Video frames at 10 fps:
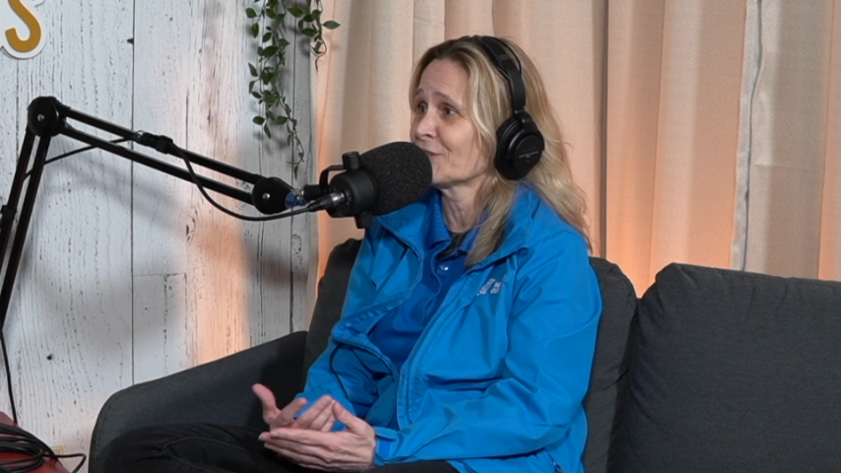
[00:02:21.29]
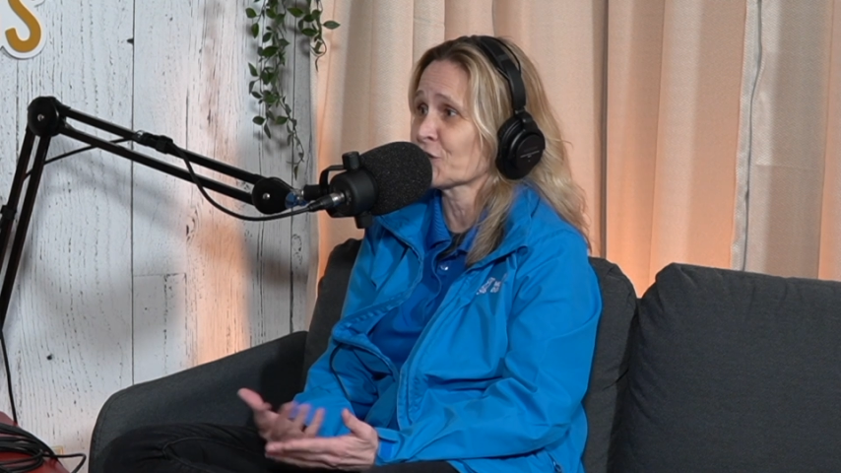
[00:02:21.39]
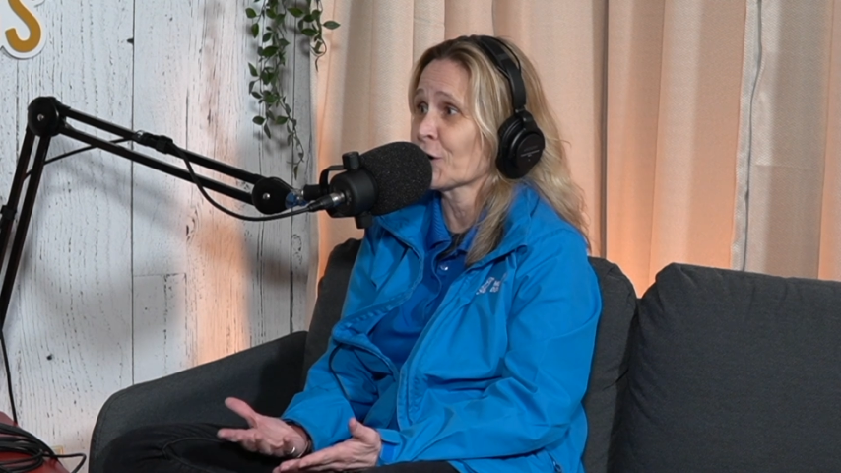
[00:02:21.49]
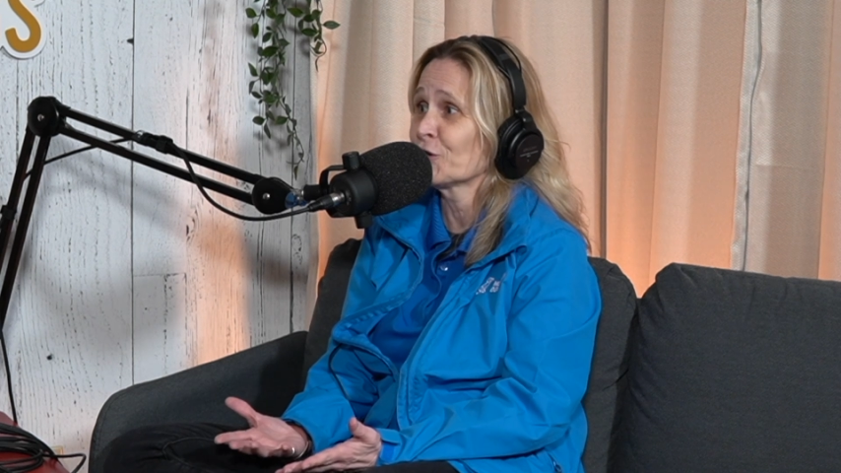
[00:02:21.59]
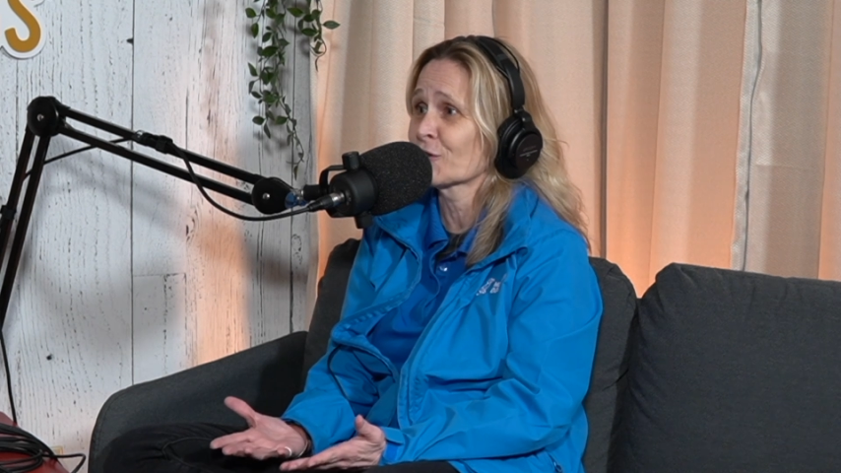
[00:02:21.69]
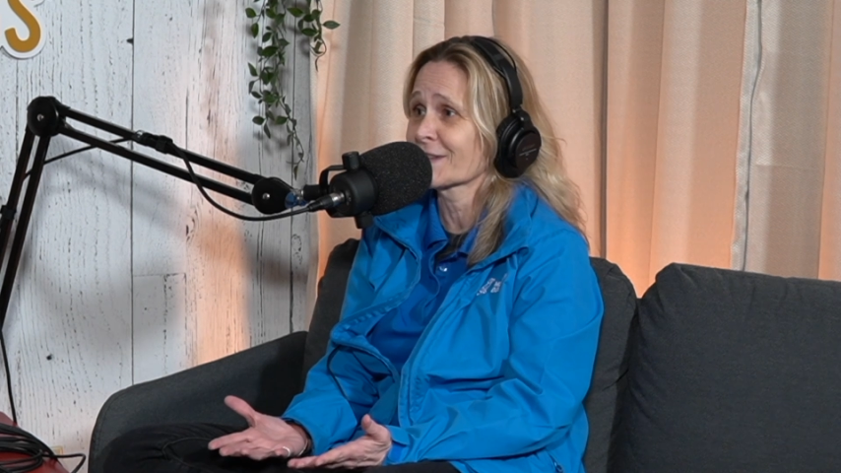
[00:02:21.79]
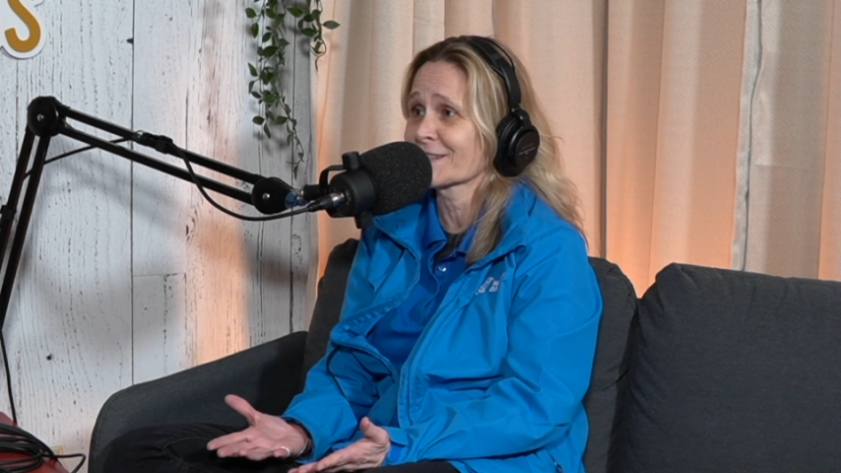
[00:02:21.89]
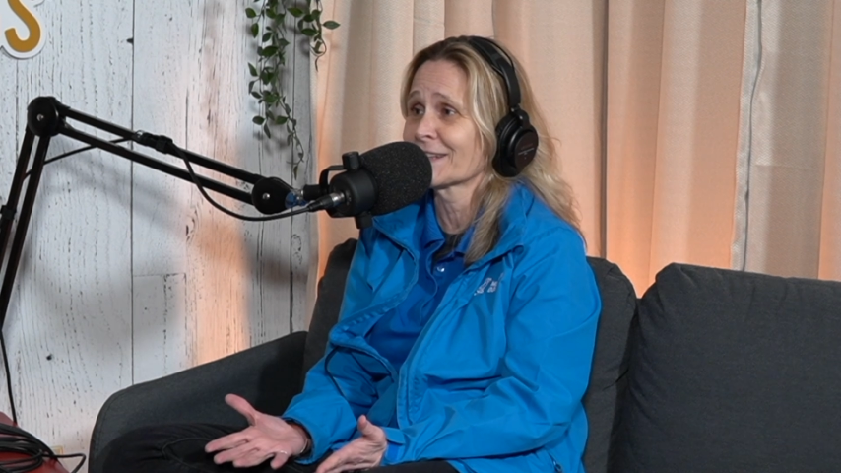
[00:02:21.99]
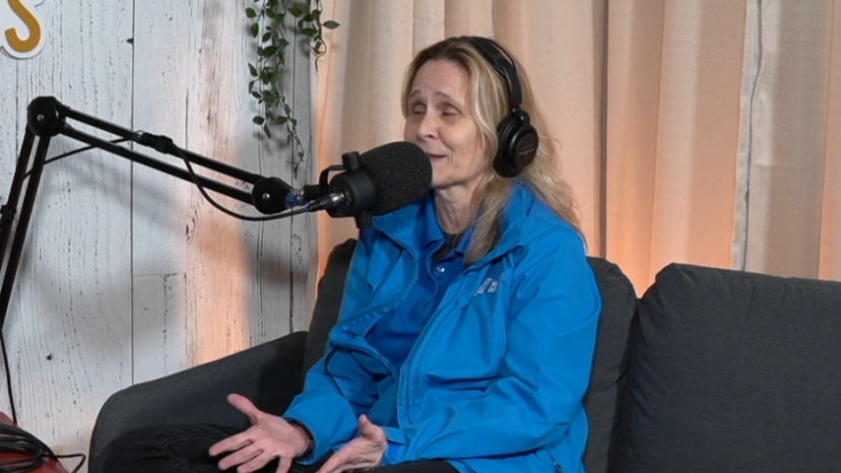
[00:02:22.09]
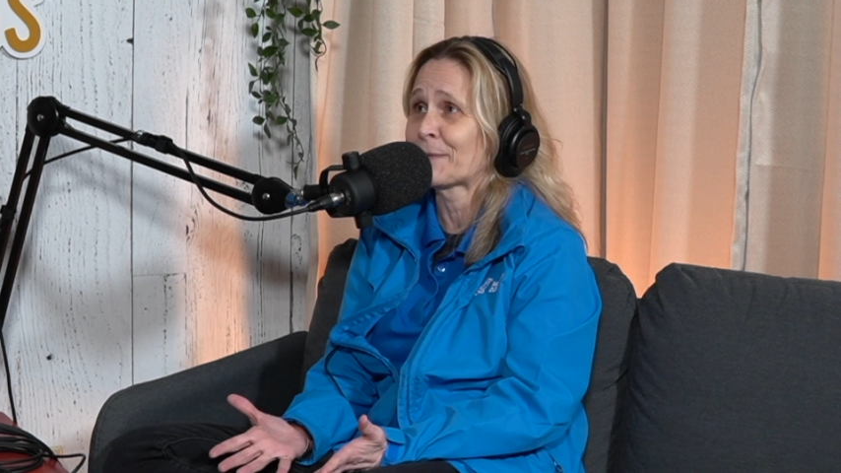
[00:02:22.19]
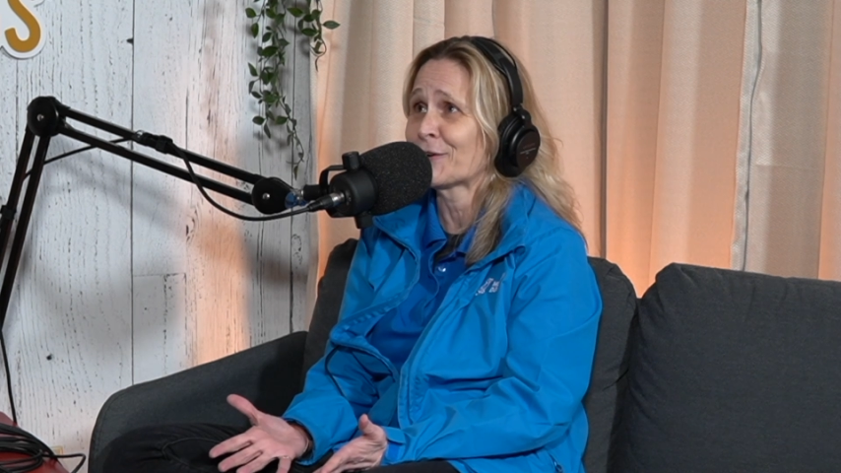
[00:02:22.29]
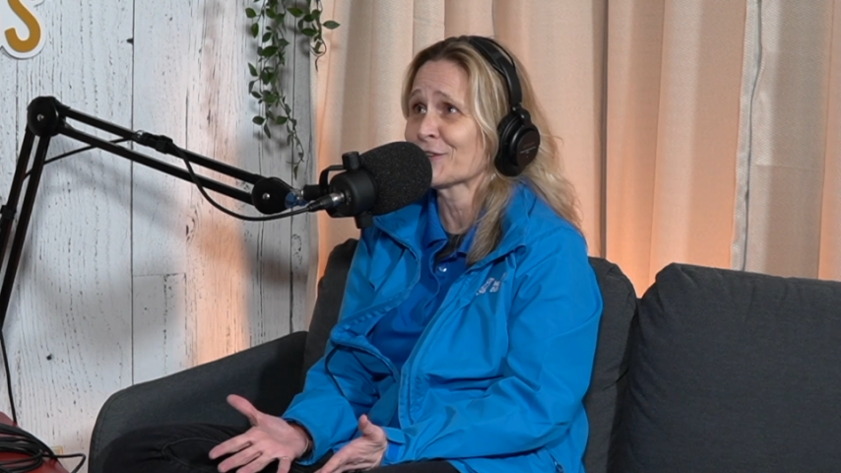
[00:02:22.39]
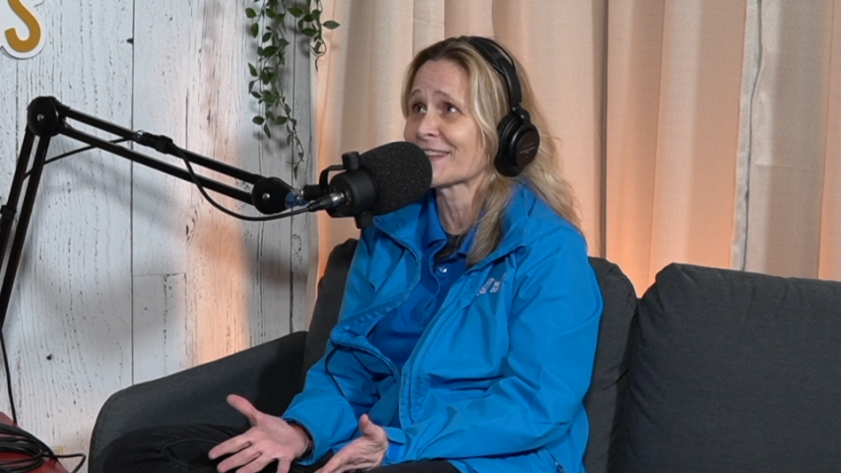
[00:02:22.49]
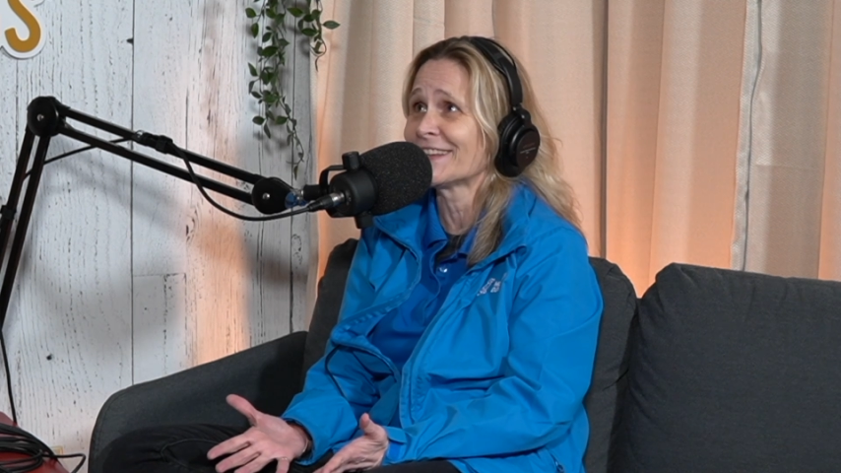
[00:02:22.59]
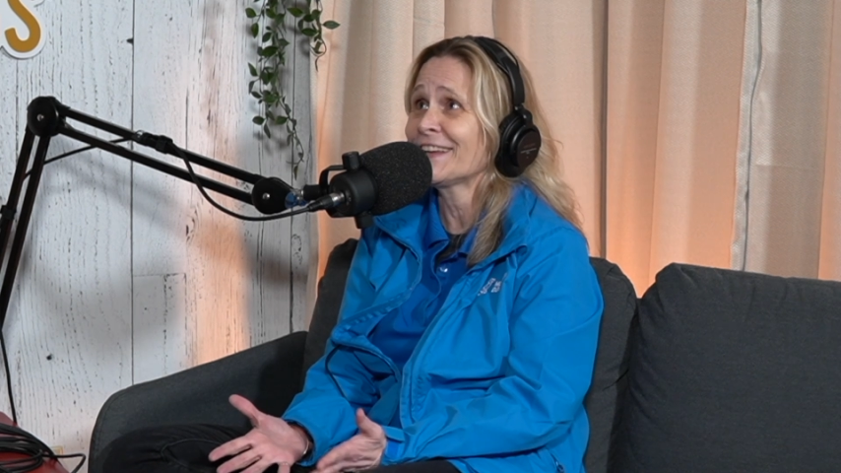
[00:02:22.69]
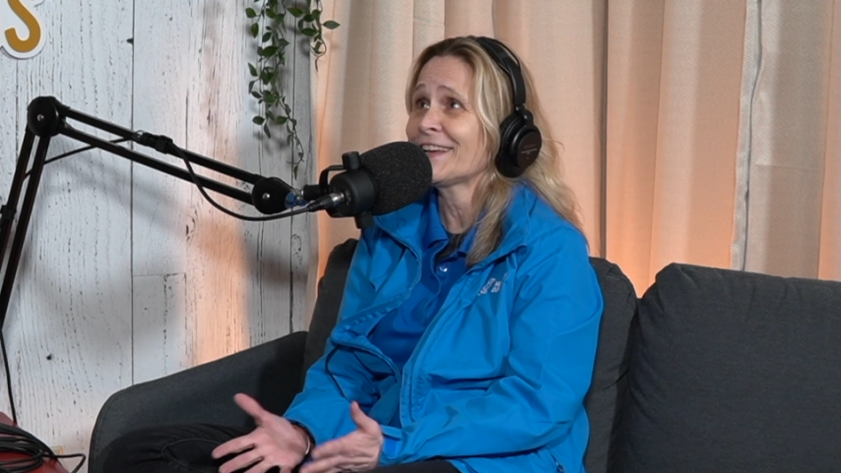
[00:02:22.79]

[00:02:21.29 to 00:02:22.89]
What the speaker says: charge of this little person.